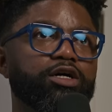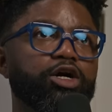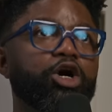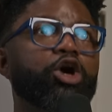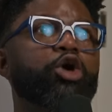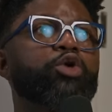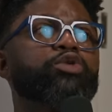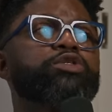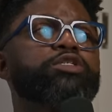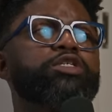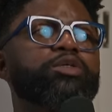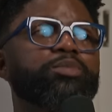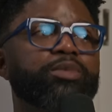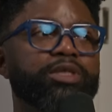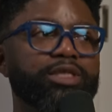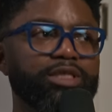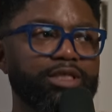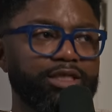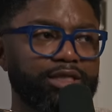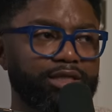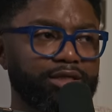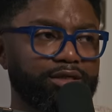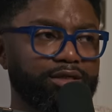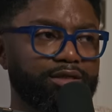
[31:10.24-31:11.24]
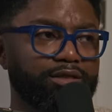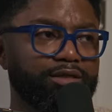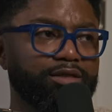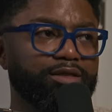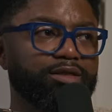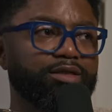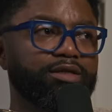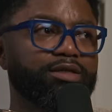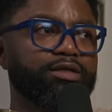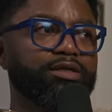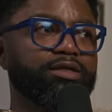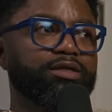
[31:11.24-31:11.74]
ultimately
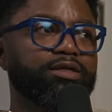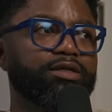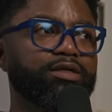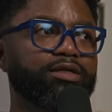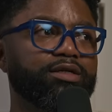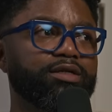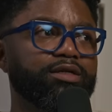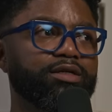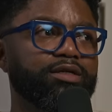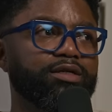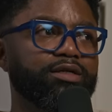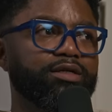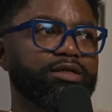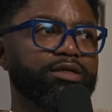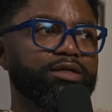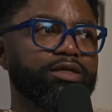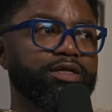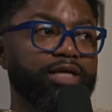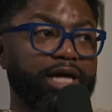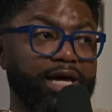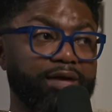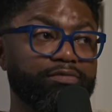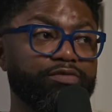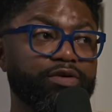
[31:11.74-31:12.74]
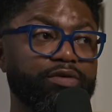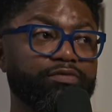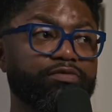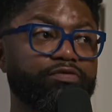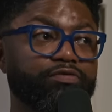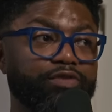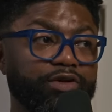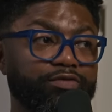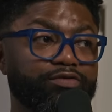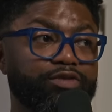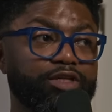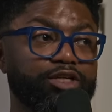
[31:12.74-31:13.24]
gave up
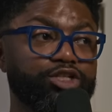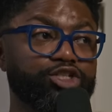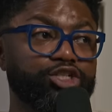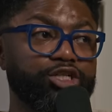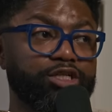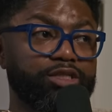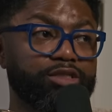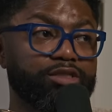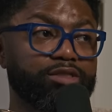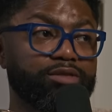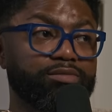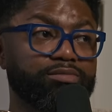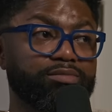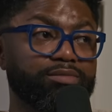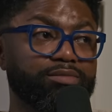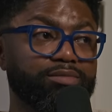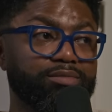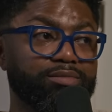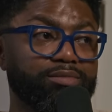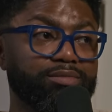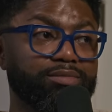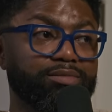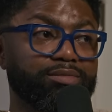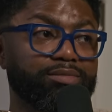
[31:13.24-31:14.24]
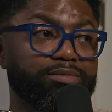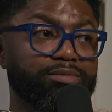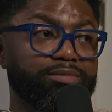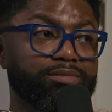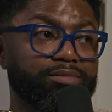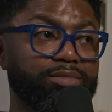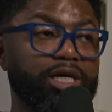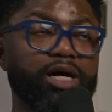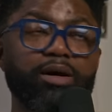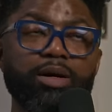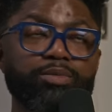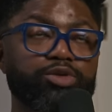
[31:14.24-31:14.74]
50 G's.
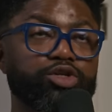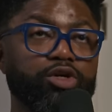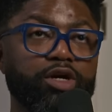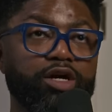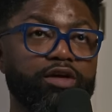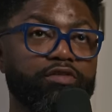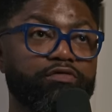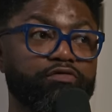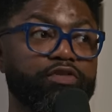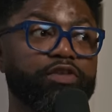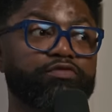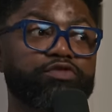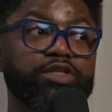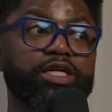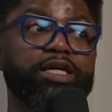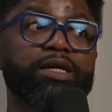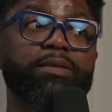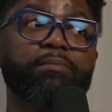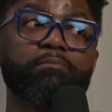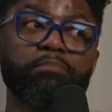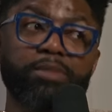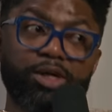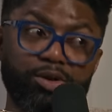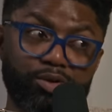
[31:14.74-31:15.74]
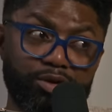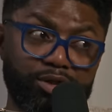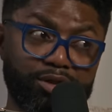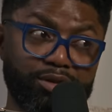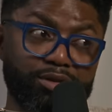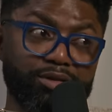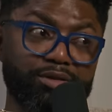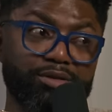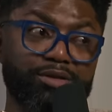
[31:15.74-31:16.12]
I'm sorry, 50 million.